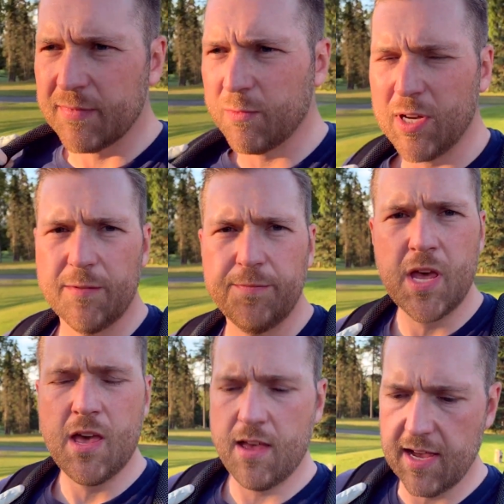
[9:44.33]
well,
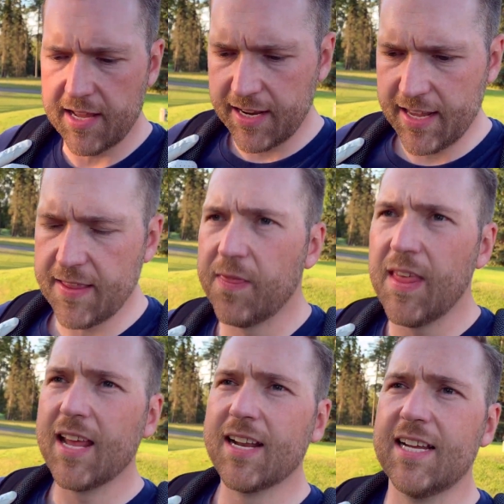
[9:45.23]
I didn't hit
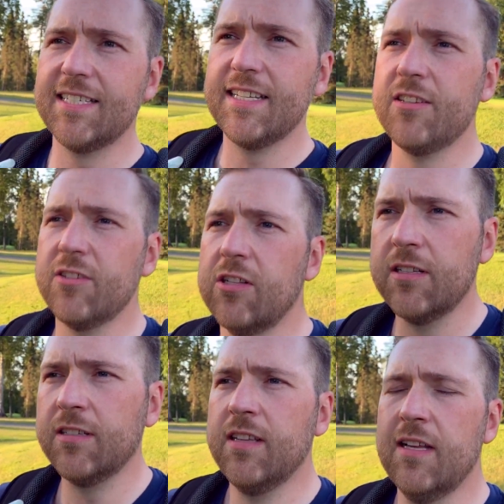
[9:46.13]
that ideal.
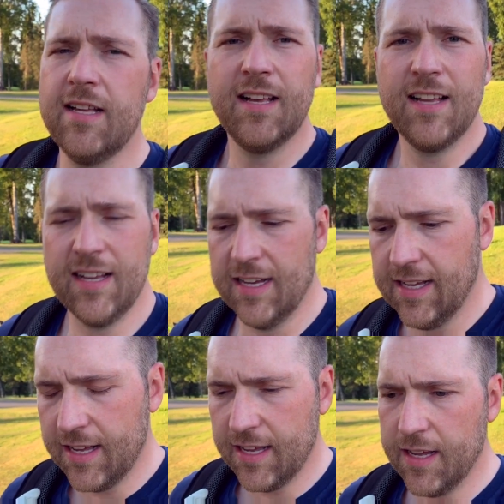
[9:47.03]

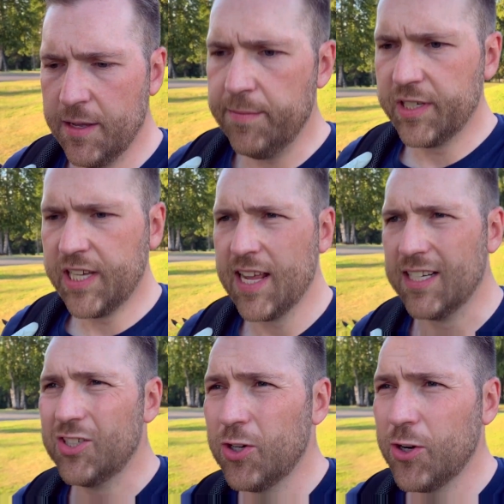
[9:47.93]
It kind
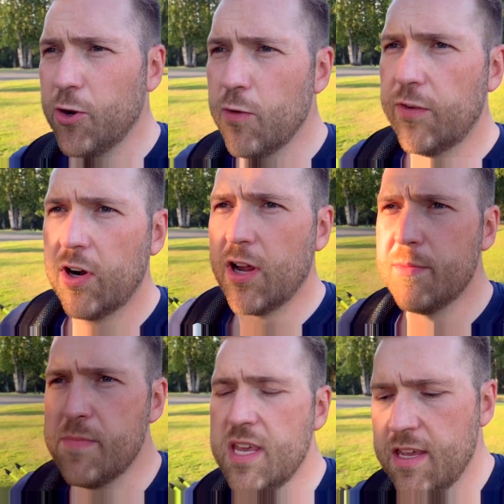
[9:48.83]
of turned over
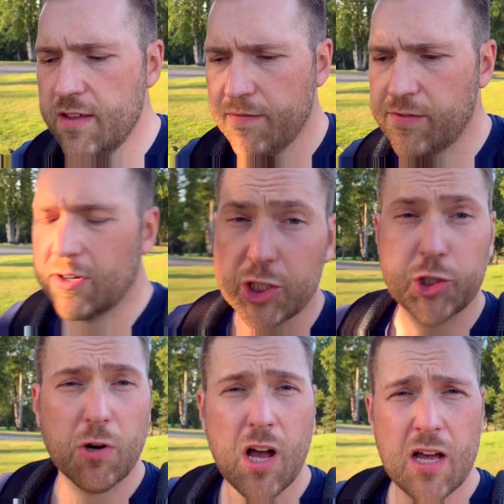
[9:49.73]
on me for a
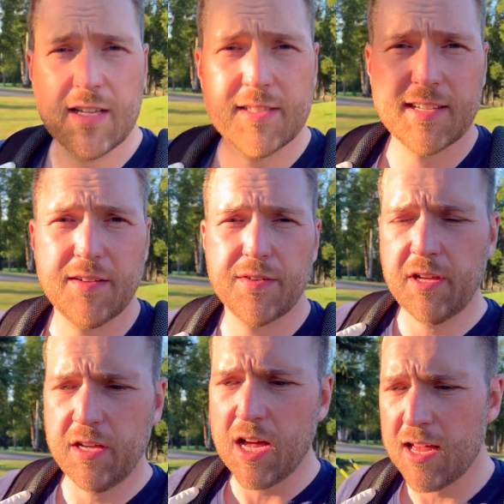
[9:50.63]
draw instead of a
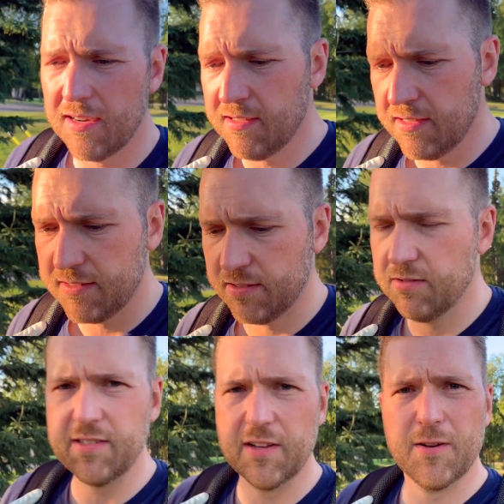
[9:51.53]
cut,
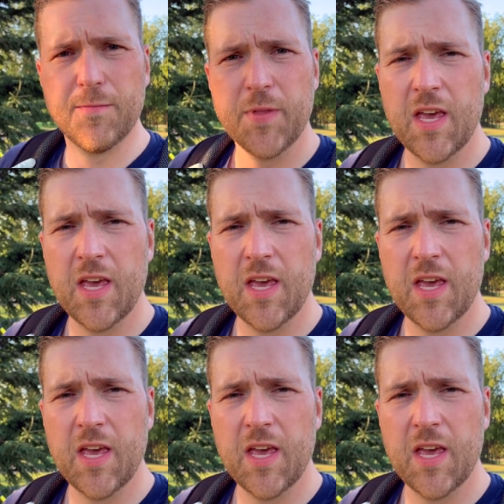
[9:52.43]
so